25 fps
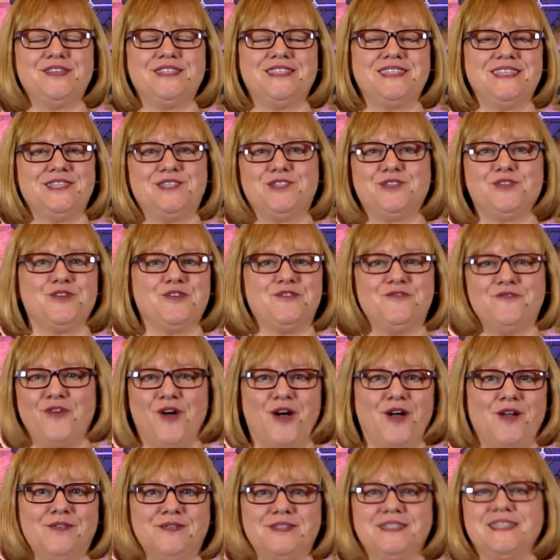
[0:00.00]
you're
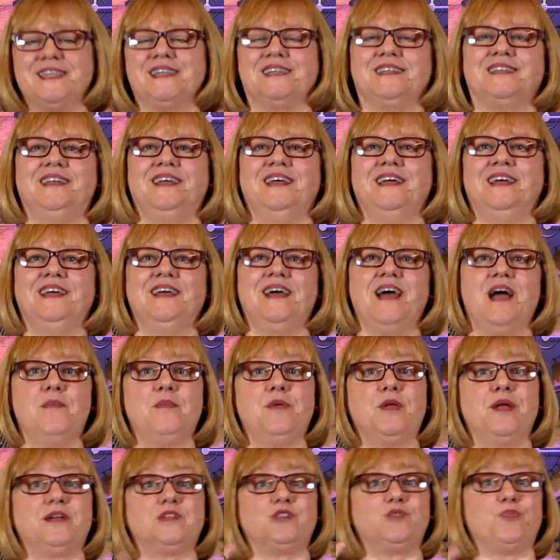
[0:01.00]
involved in. I'm
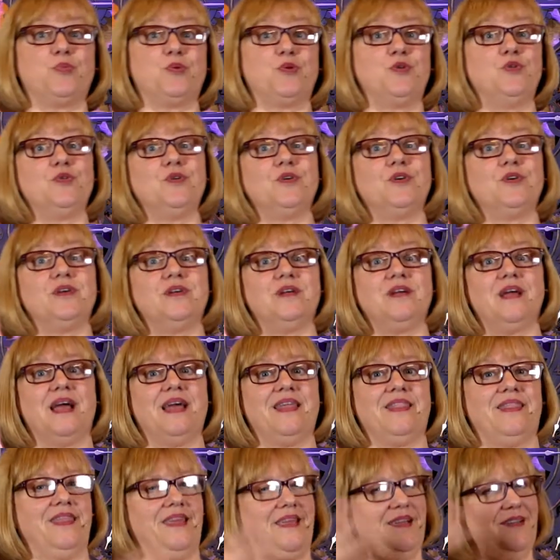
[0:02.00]
an entrepreneur. I
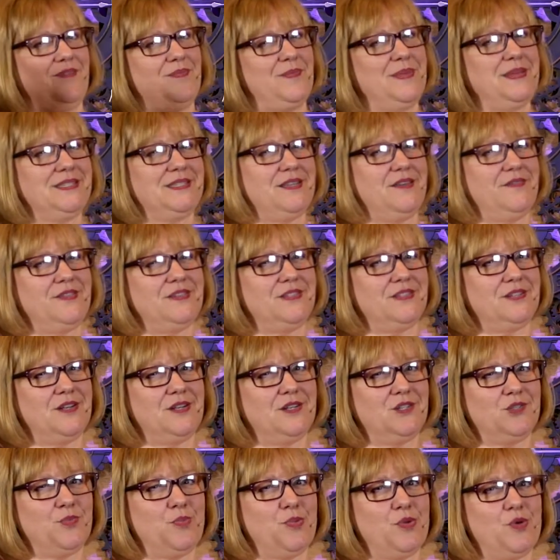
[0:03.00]
think of myself as an
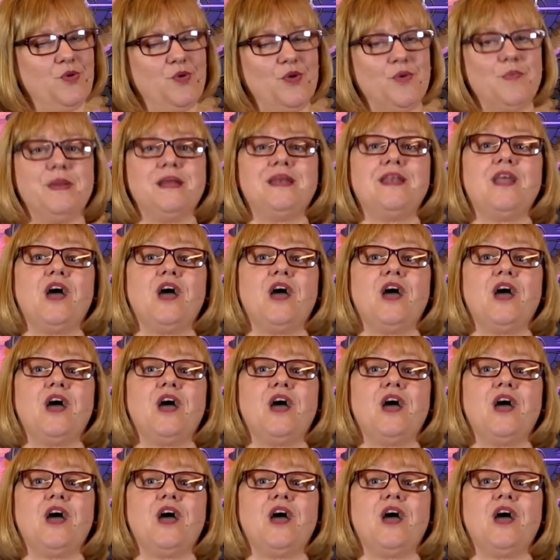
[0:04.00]
entrepreneur, but not